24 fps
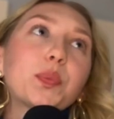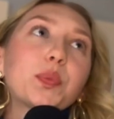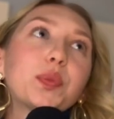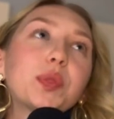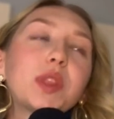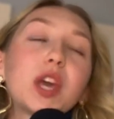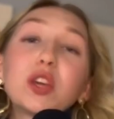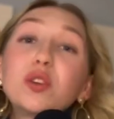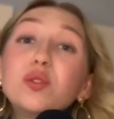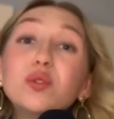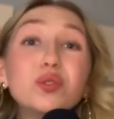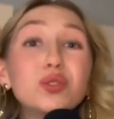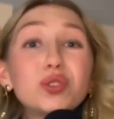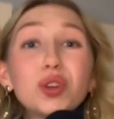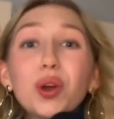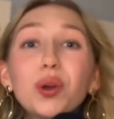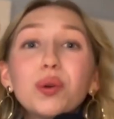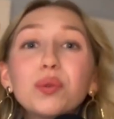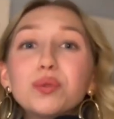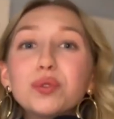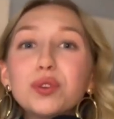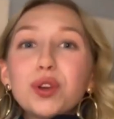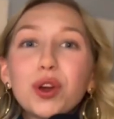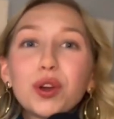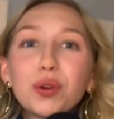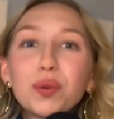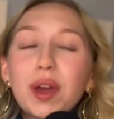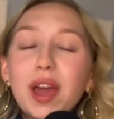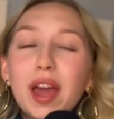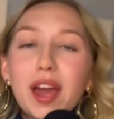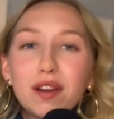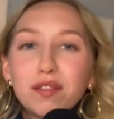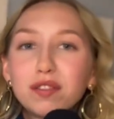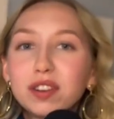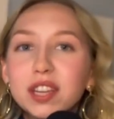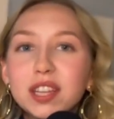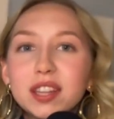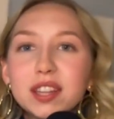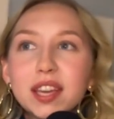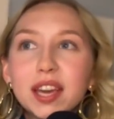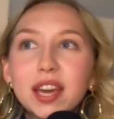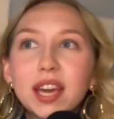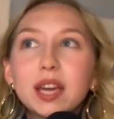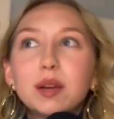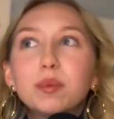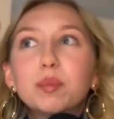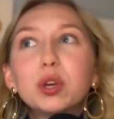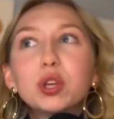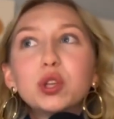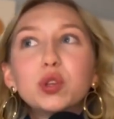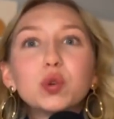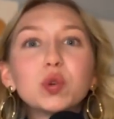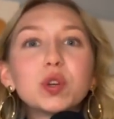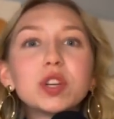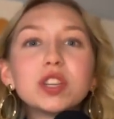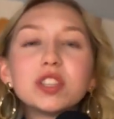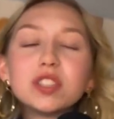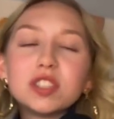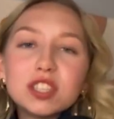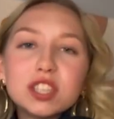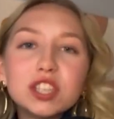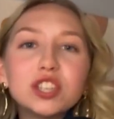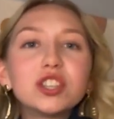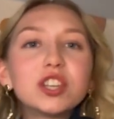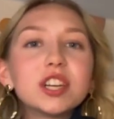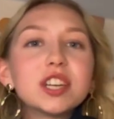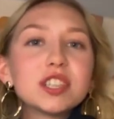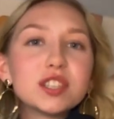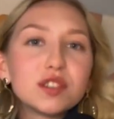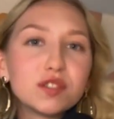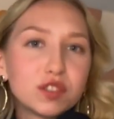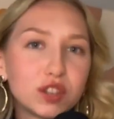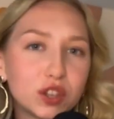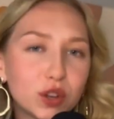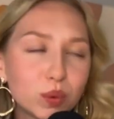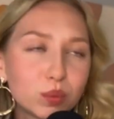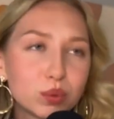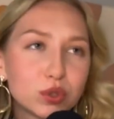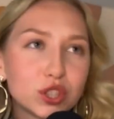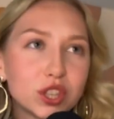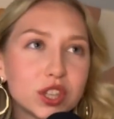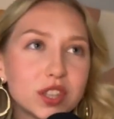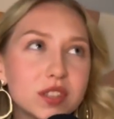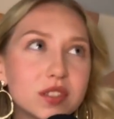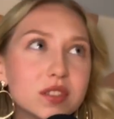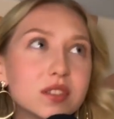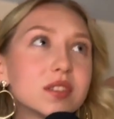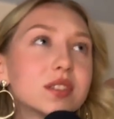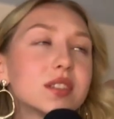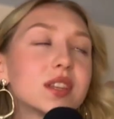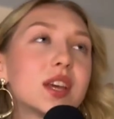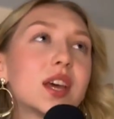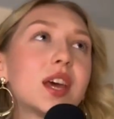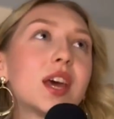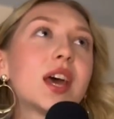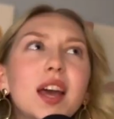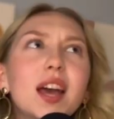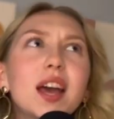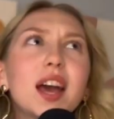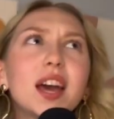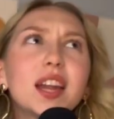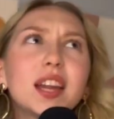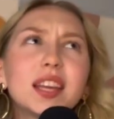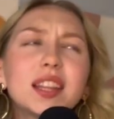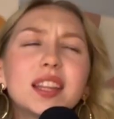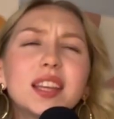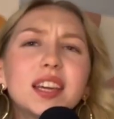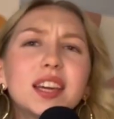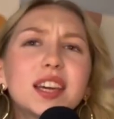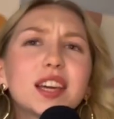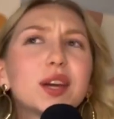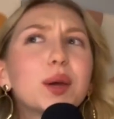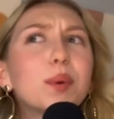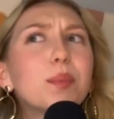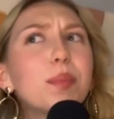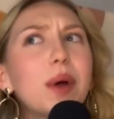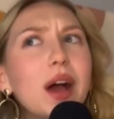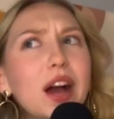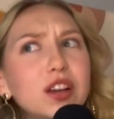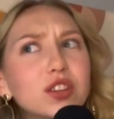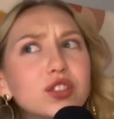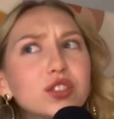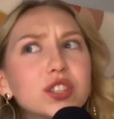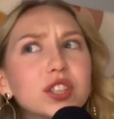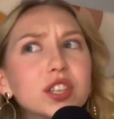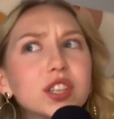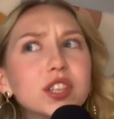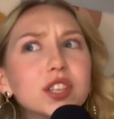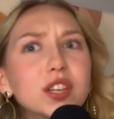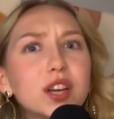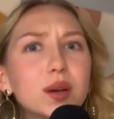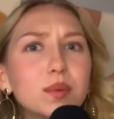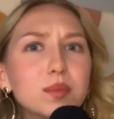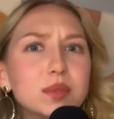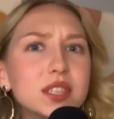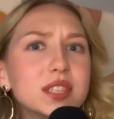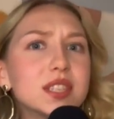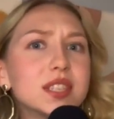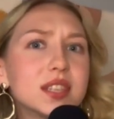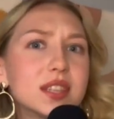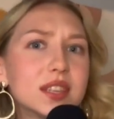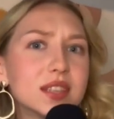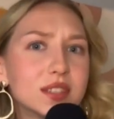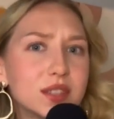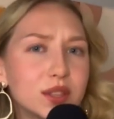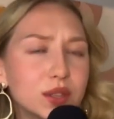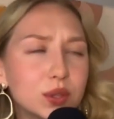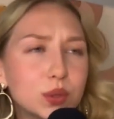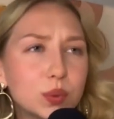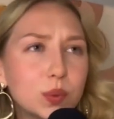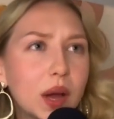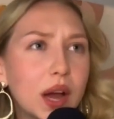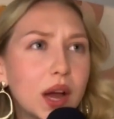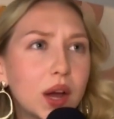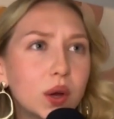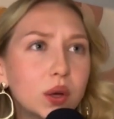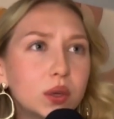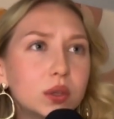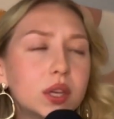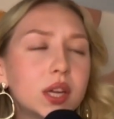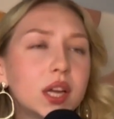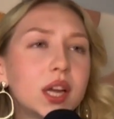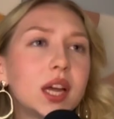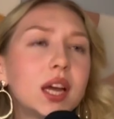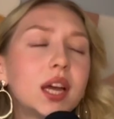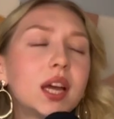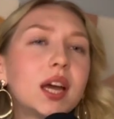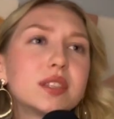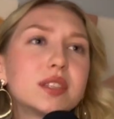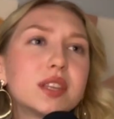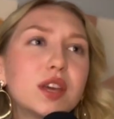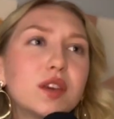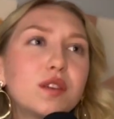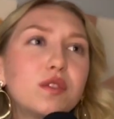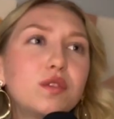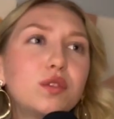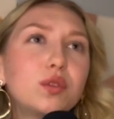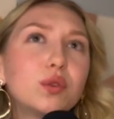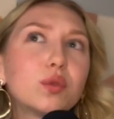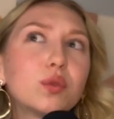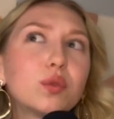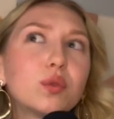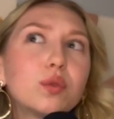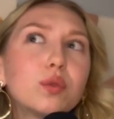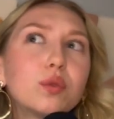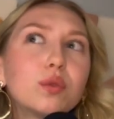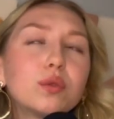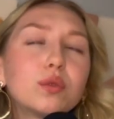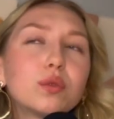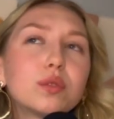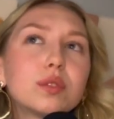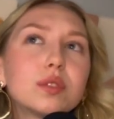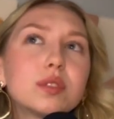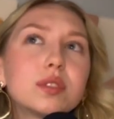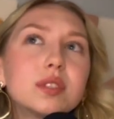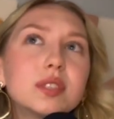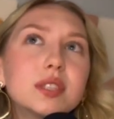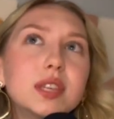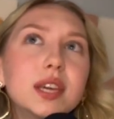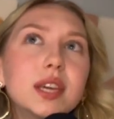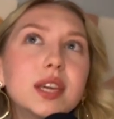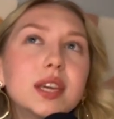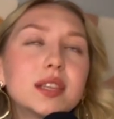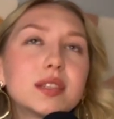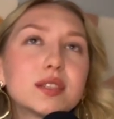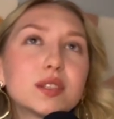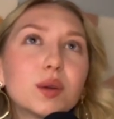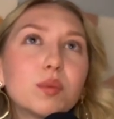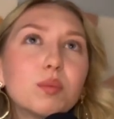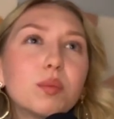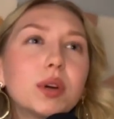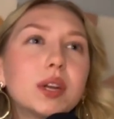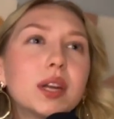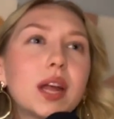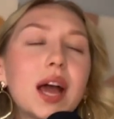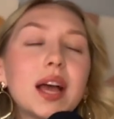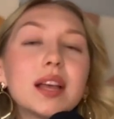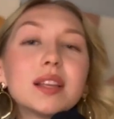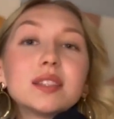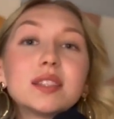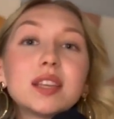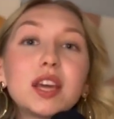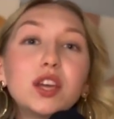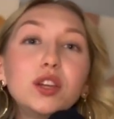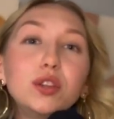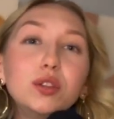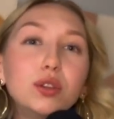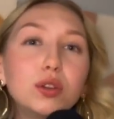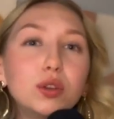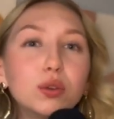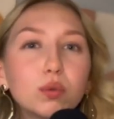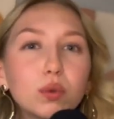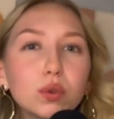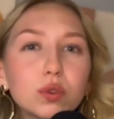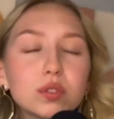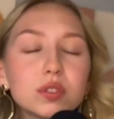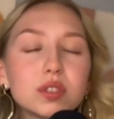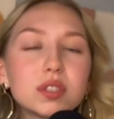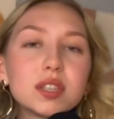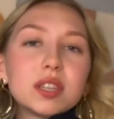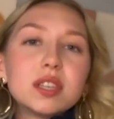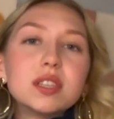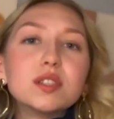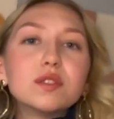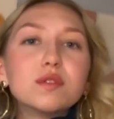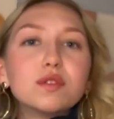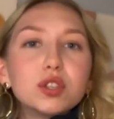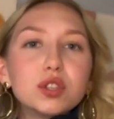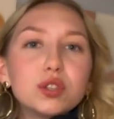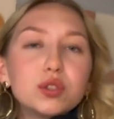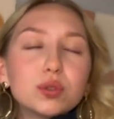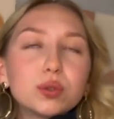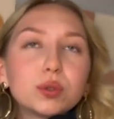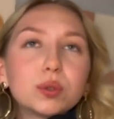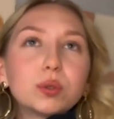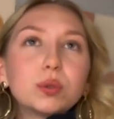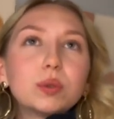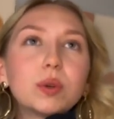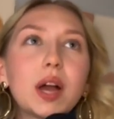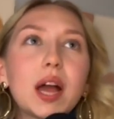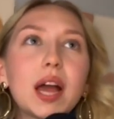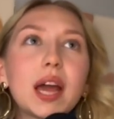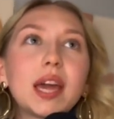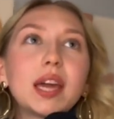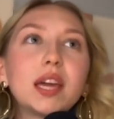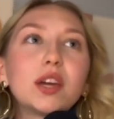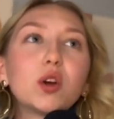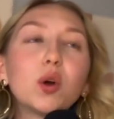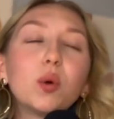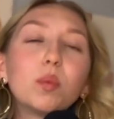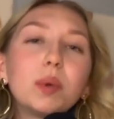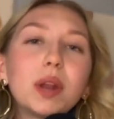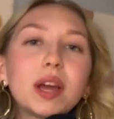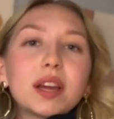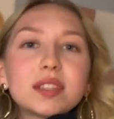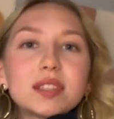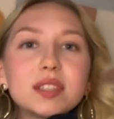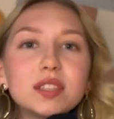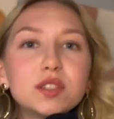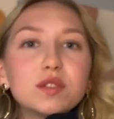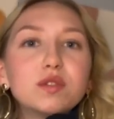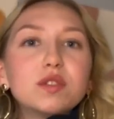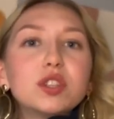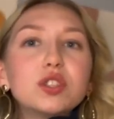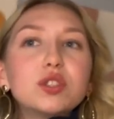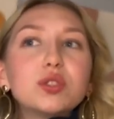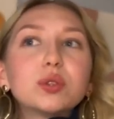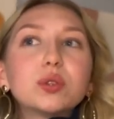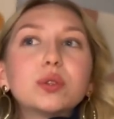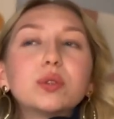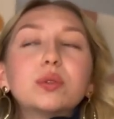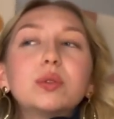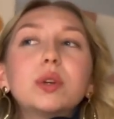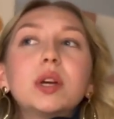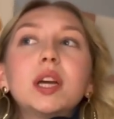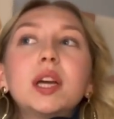that you don't know everything, but you're considering different options. And I think compassion comes into this as well. If you're seeing someone as a nuanced individual, a complex individual,